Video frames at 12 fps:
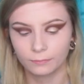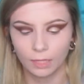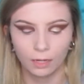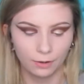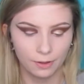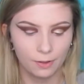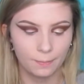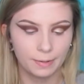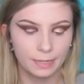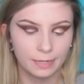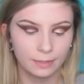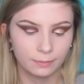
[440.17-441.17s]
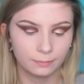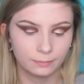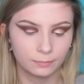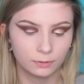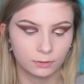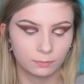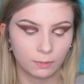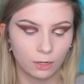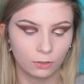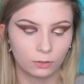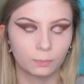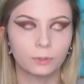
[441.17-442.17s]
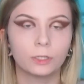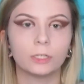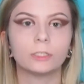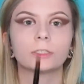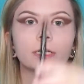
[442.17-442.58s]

I don't know, a medium, smaller brush